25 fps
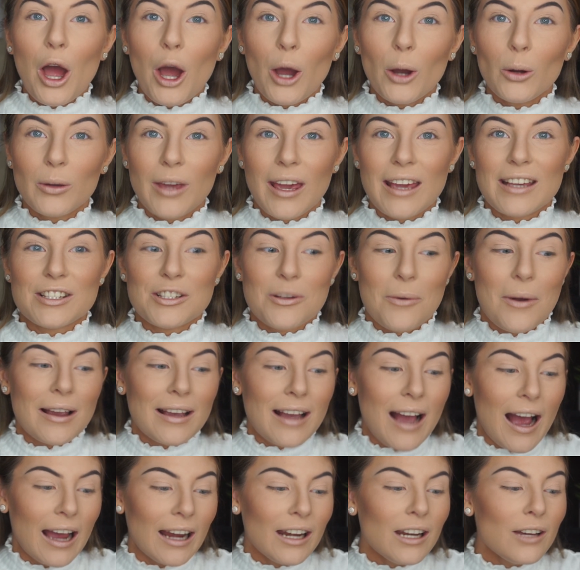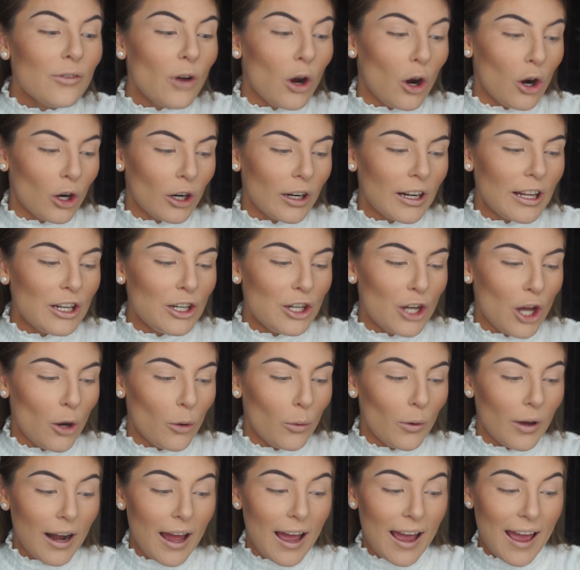Okay, so I kind of already know
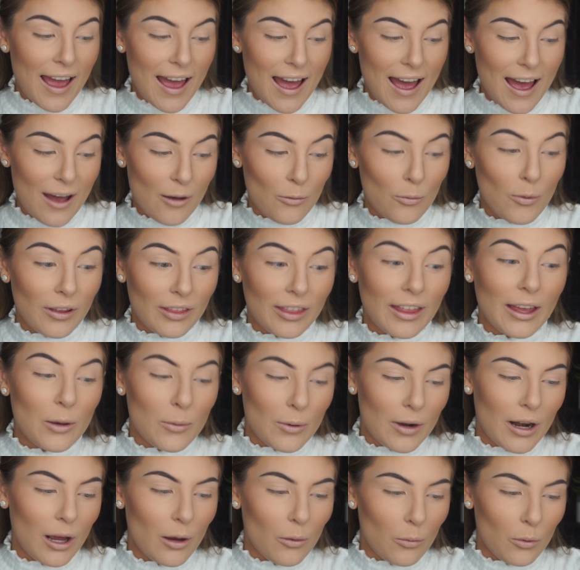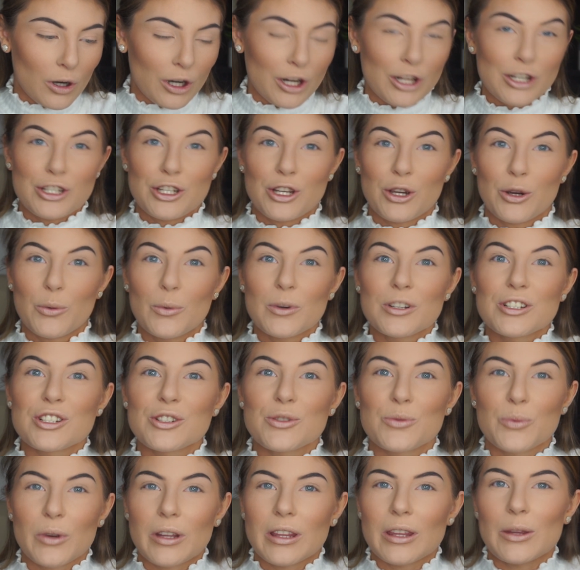what I want to do, which
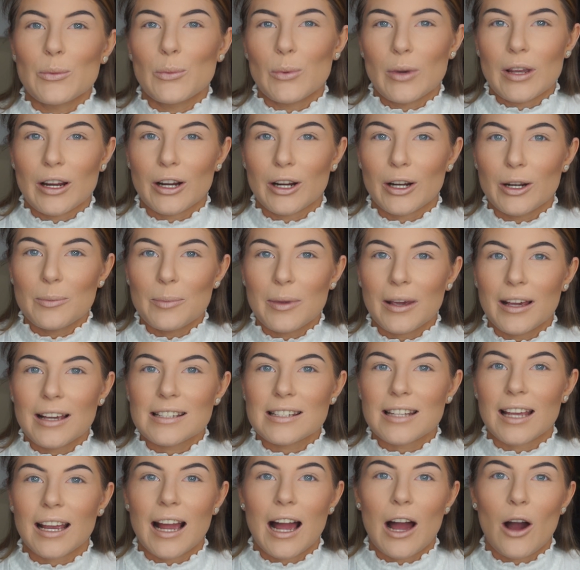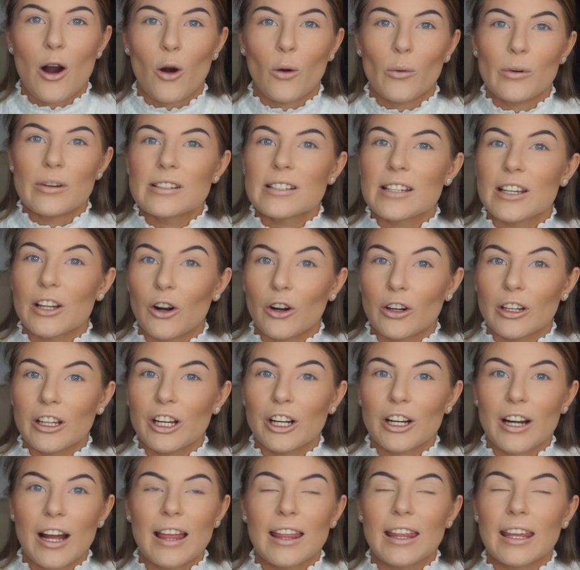is really weird because like I always get on
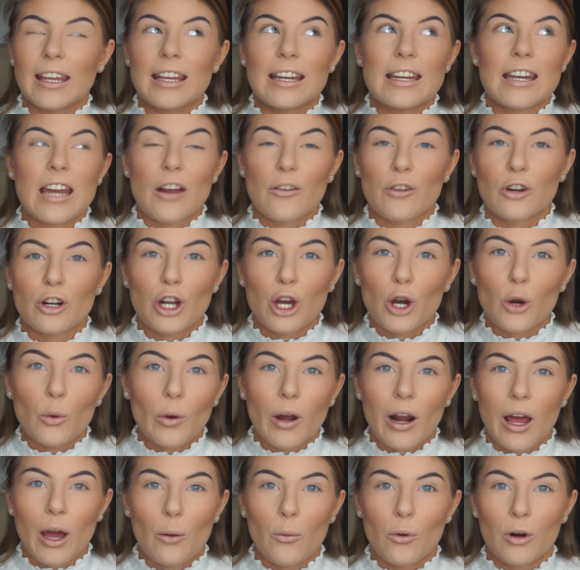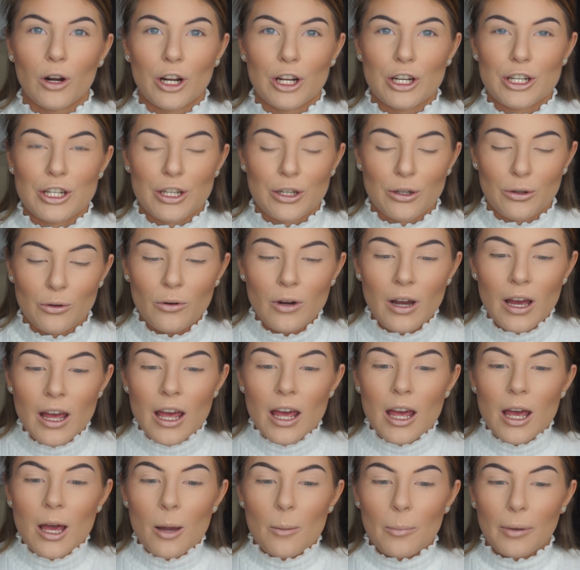here and I like never know what I want to do.
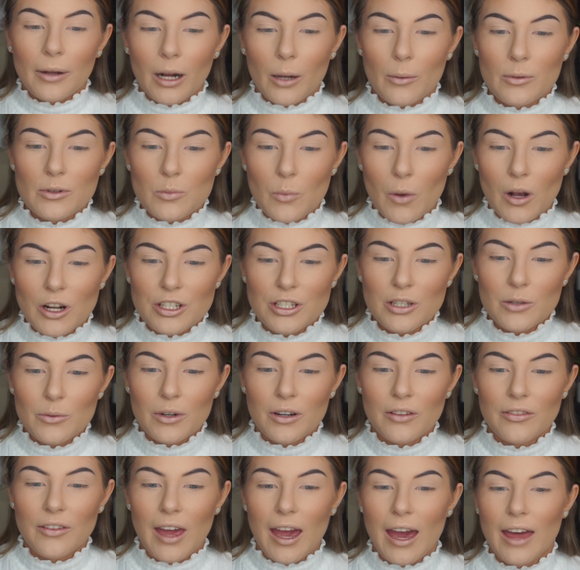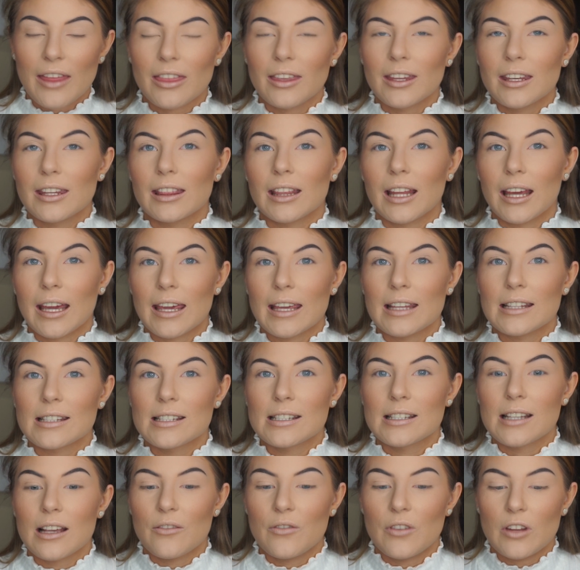But I was watching one of Kathleen
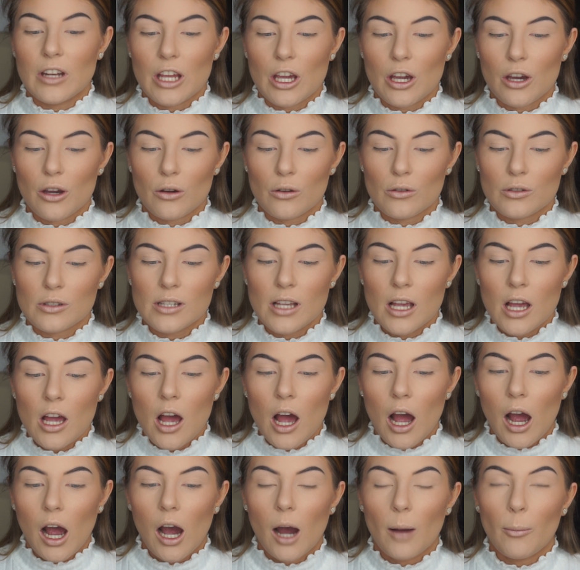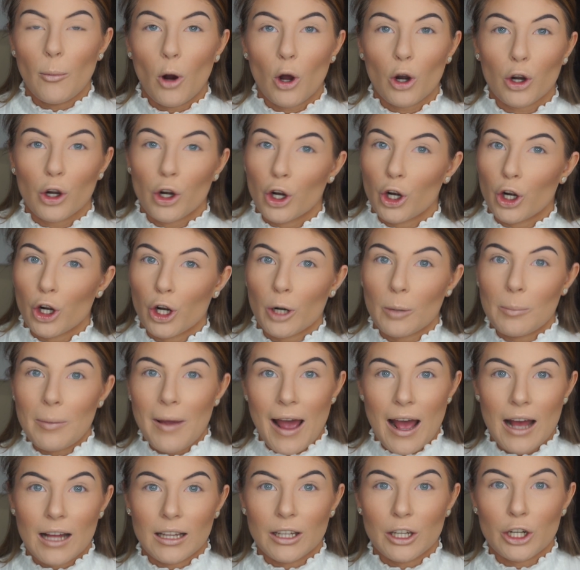Light's videos on her
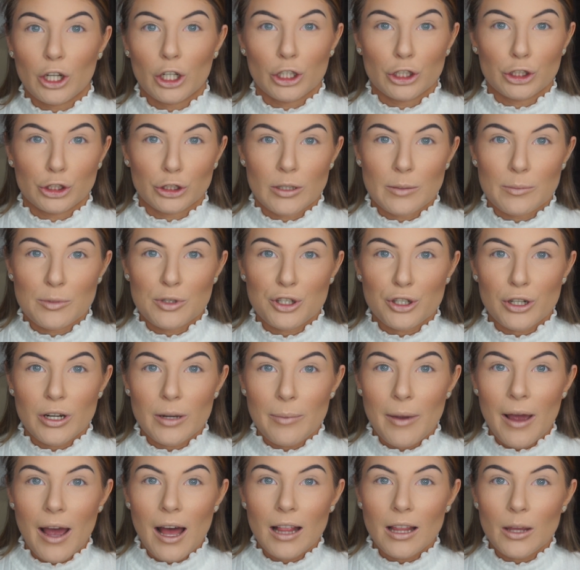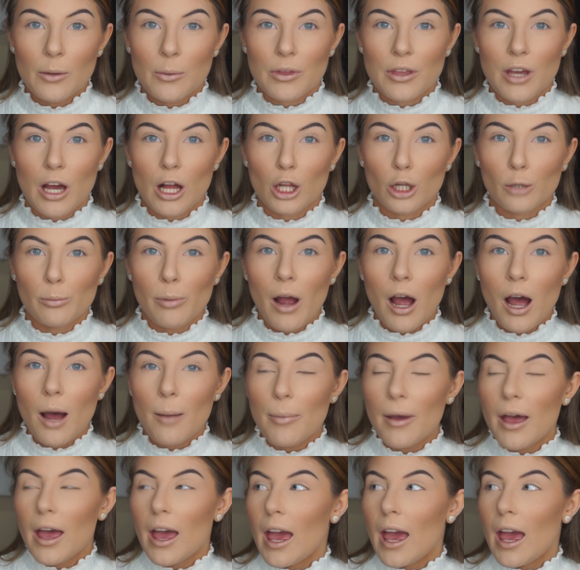palette, her Dream Street palette with ColourPop,